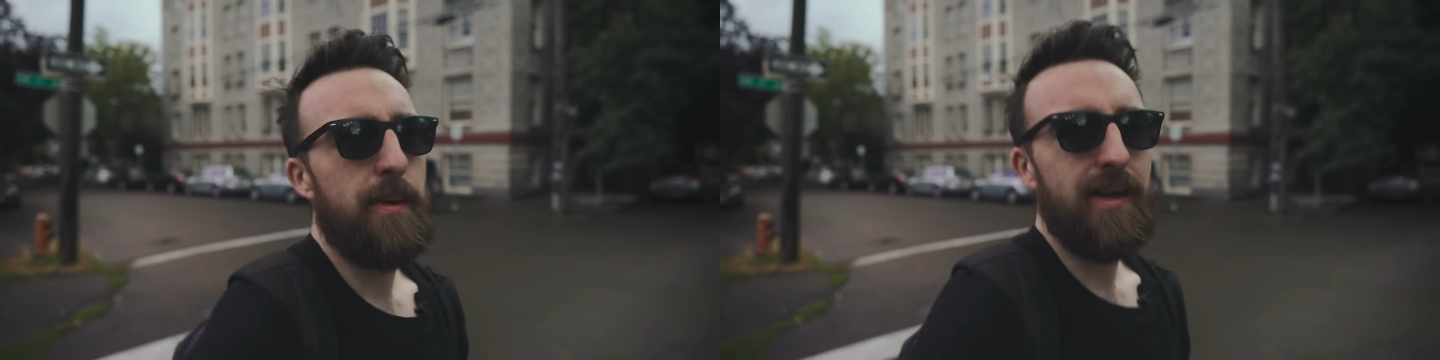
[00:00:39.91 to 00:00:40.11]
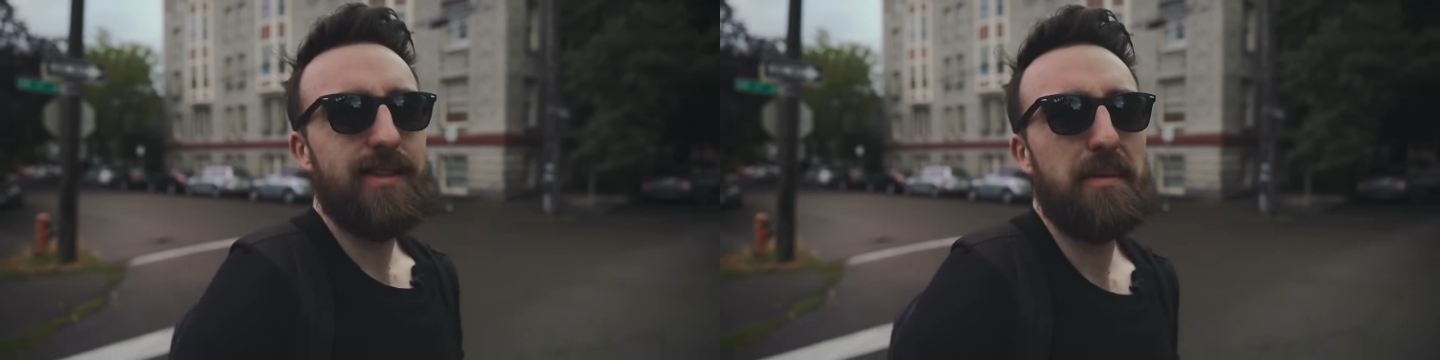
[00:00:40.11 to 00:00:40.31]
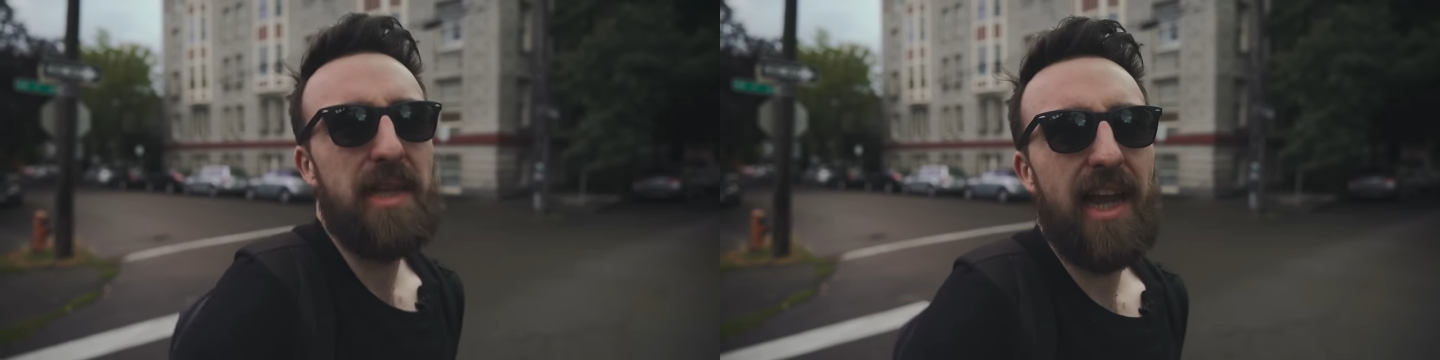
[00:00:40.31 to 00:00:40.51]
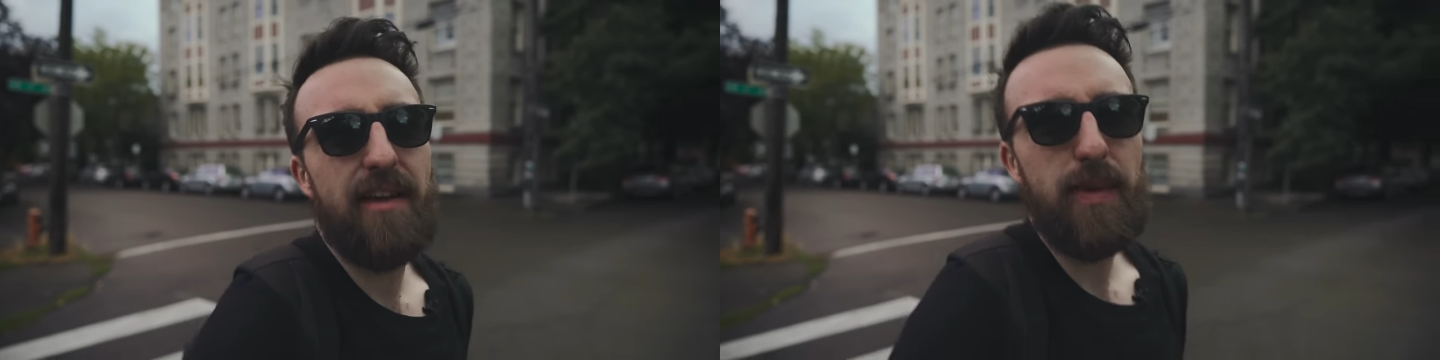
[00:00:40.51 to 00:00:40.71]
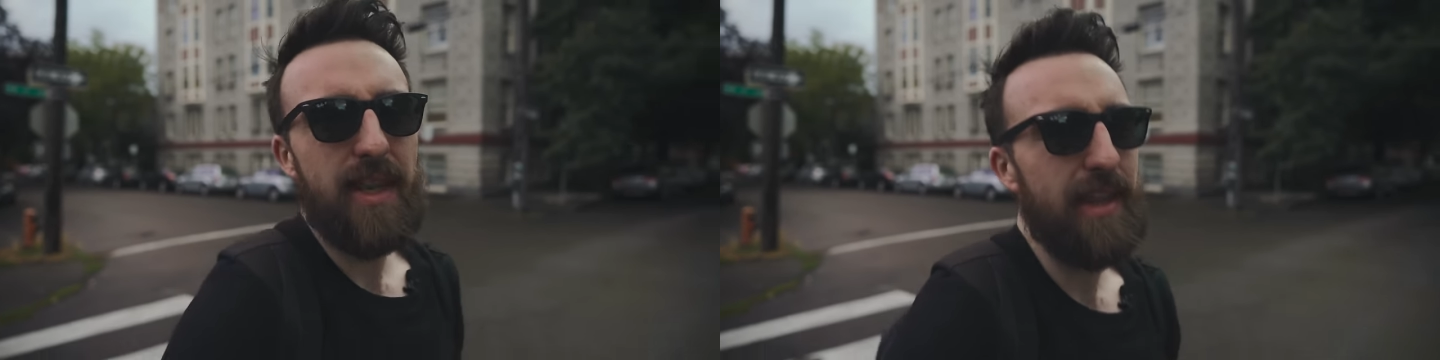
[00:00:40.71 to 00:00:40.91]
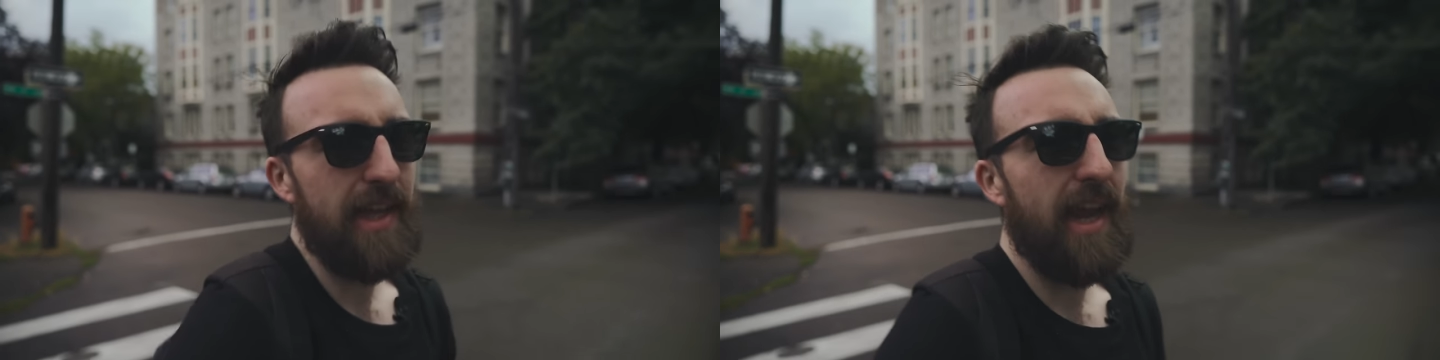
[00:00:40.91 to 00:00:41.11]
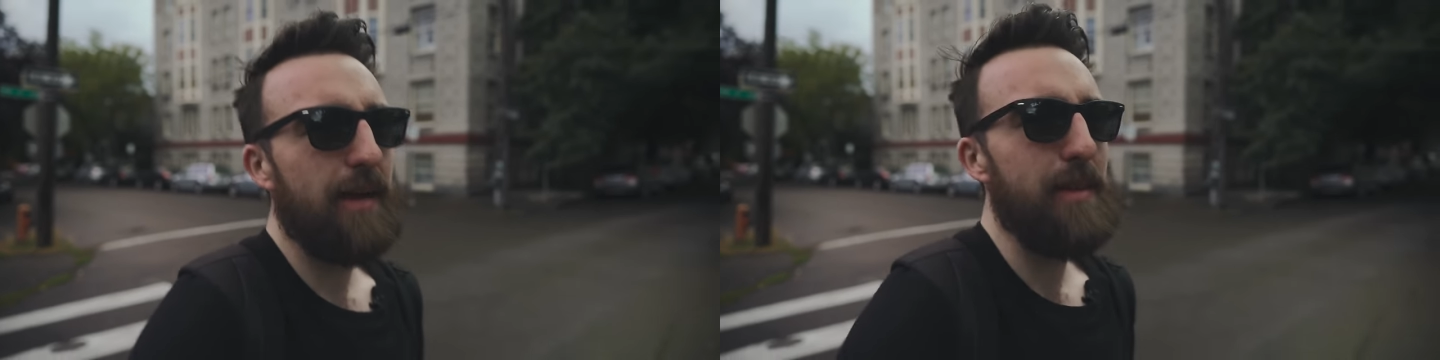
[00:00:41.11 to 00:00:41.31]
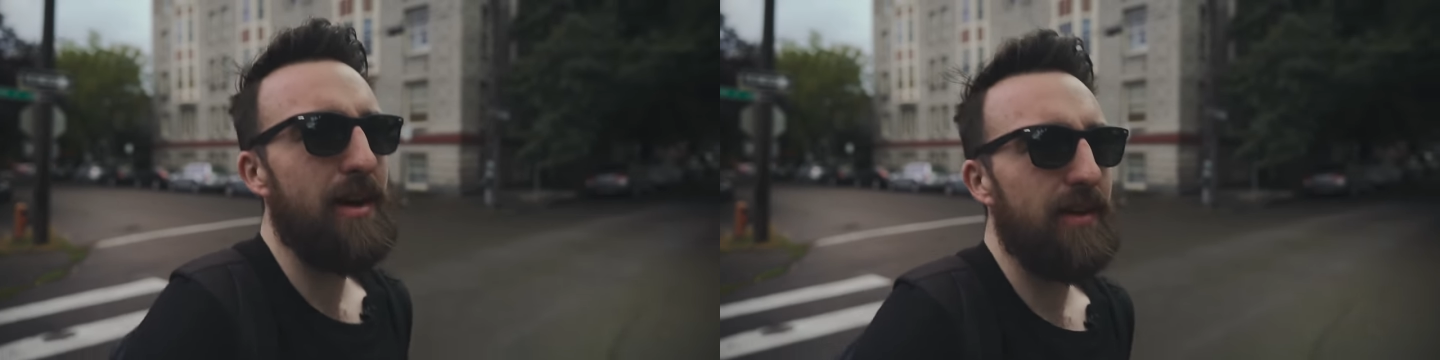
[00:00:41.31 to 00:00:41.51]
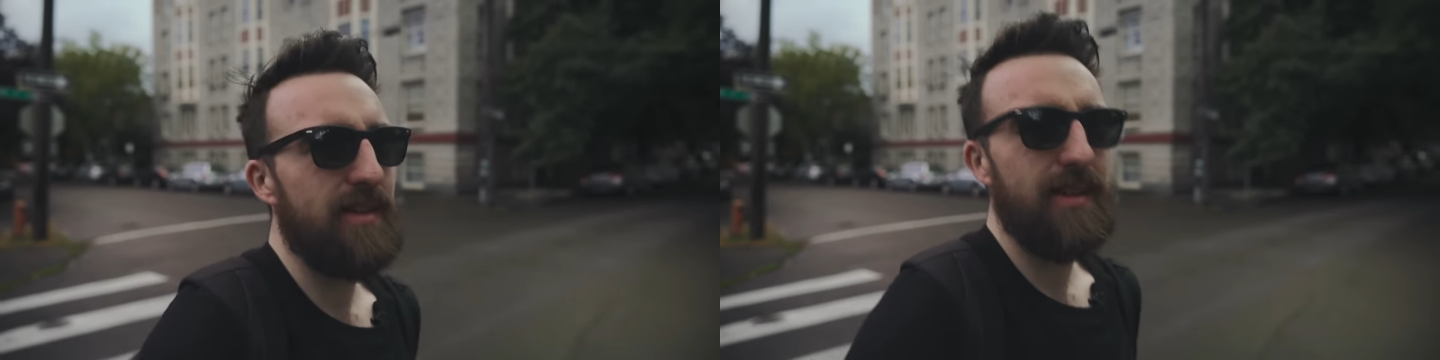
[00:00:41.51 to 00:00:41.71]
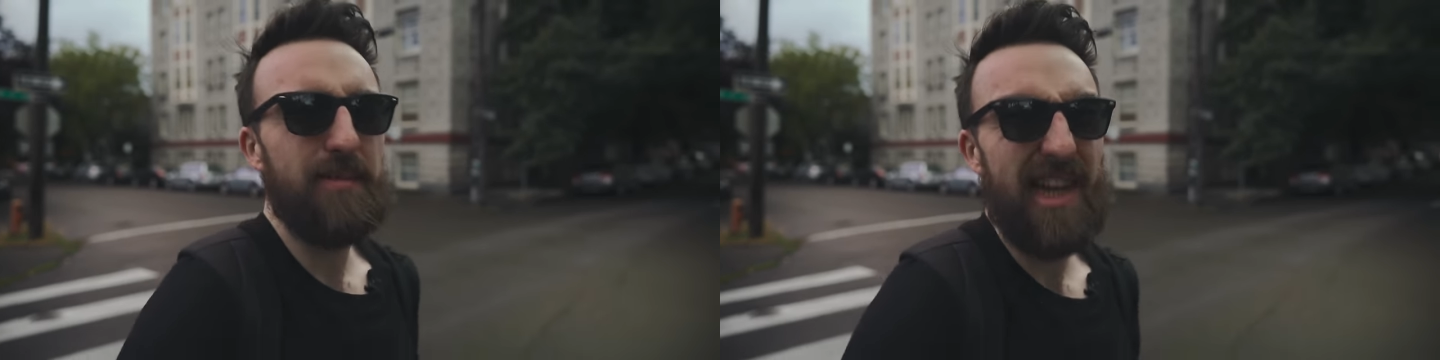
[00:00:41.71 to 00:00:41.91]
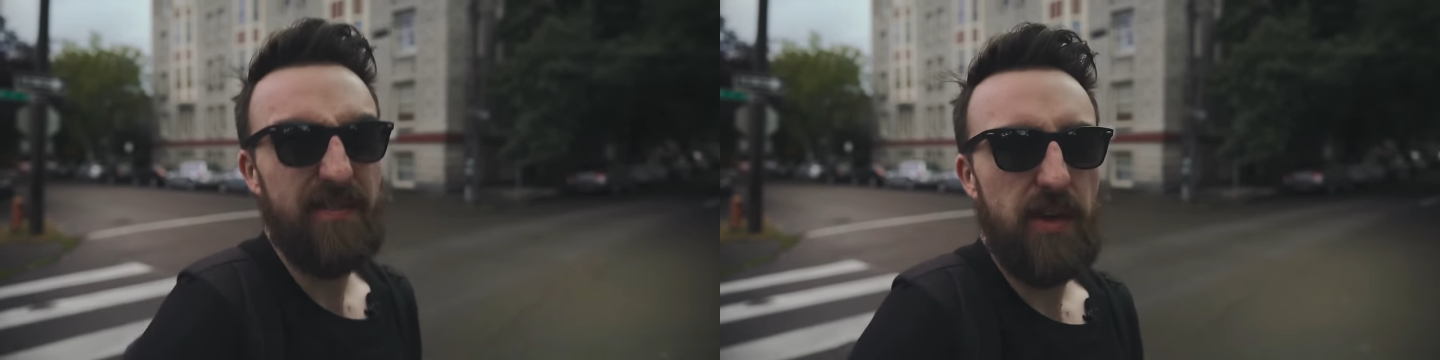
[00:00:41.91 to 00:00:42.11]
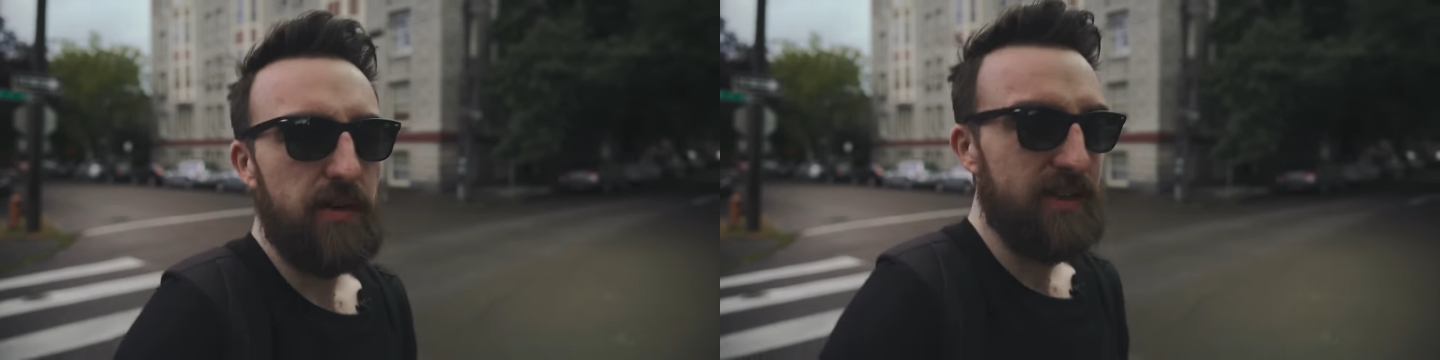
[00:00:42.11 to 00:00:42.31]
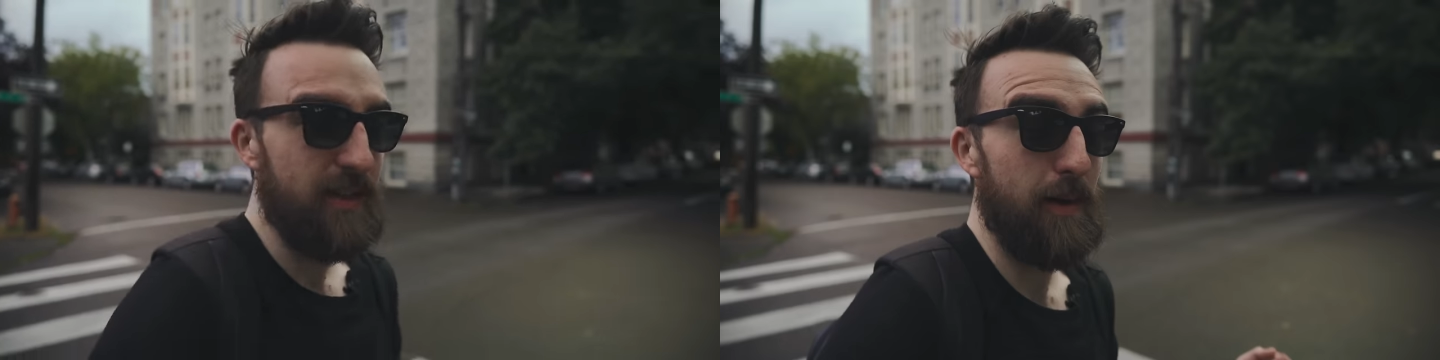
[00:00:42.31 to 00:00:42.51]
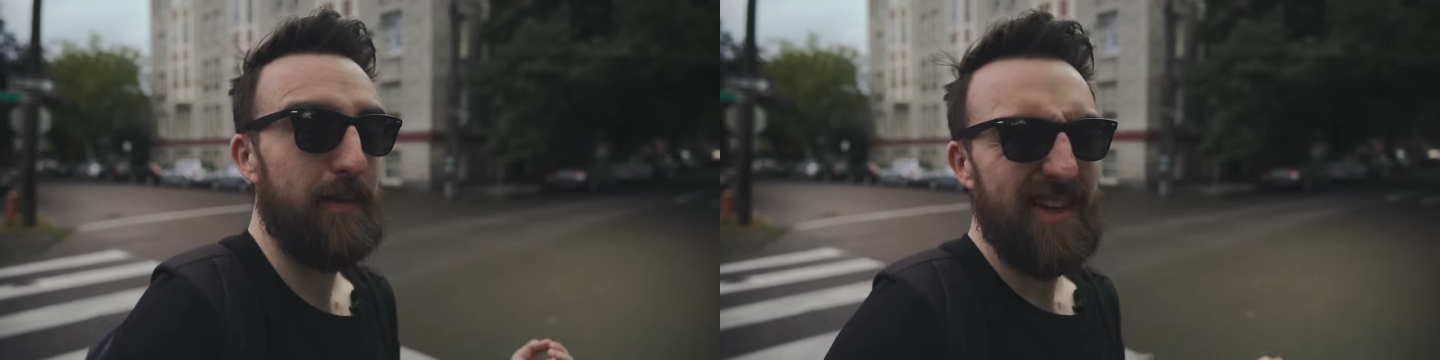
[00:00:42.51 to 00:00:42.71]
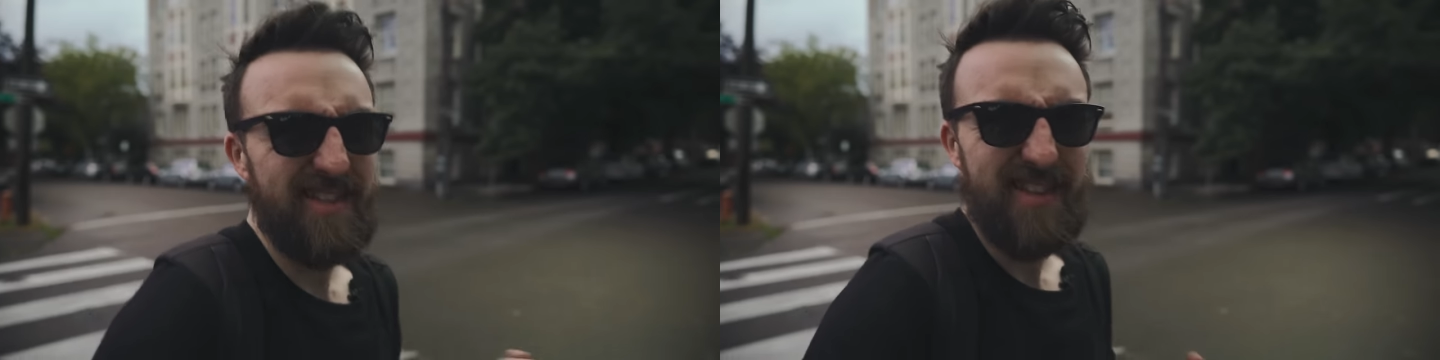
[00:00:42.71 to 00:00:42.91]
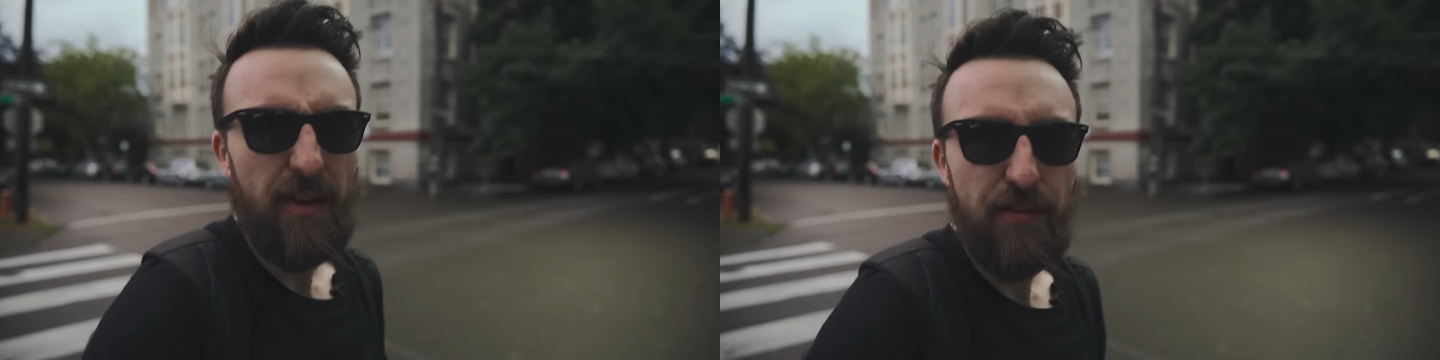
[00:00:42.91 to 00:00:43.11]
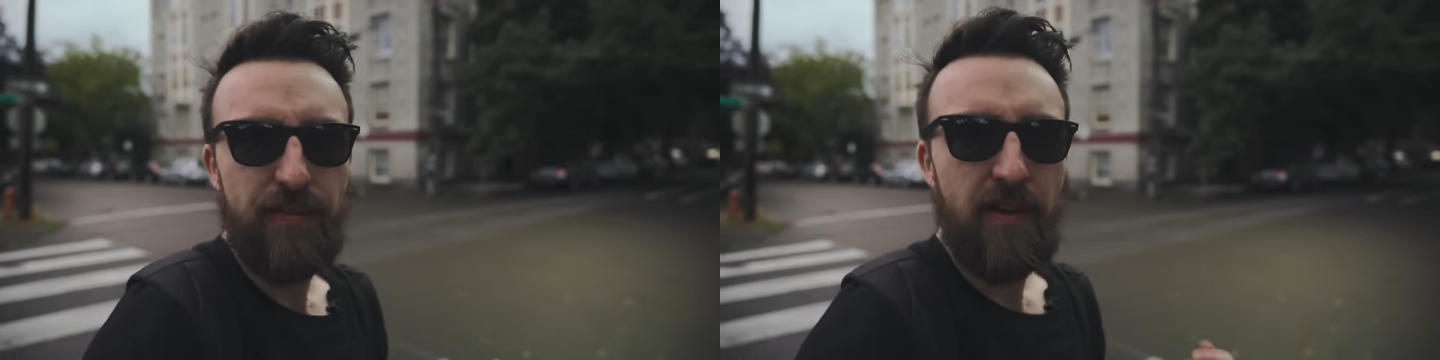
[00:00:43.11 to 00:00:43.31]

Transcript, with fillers: but it's something I've been thinking about and something I've noticed about myself